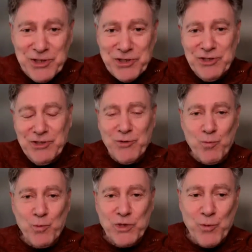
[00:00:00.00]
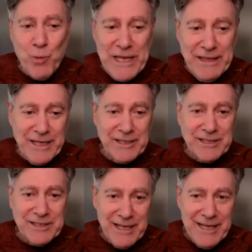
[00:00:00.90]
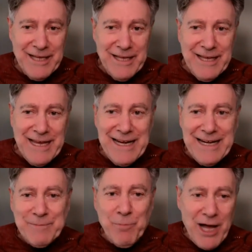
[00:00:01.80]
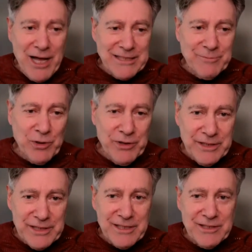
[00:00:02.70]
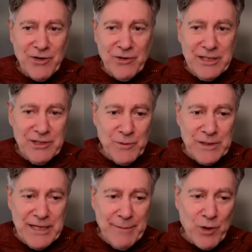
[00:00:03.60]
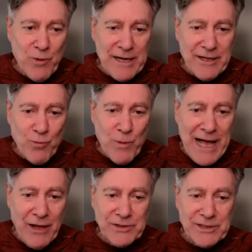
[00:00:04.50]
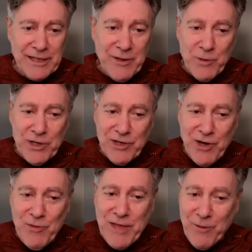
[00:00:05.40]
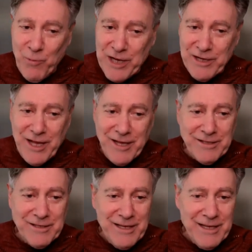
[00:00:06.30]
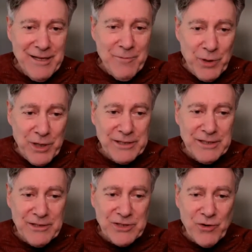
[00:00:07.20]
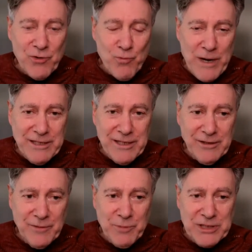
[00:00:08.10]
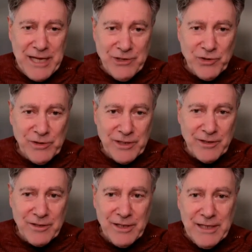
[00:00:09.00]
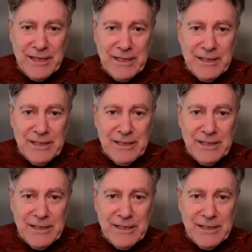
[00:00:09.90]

a position to to win this and it's possible that this could turn into a democratic rout. I don't want to go that way yet, but there's a great deal of potential here.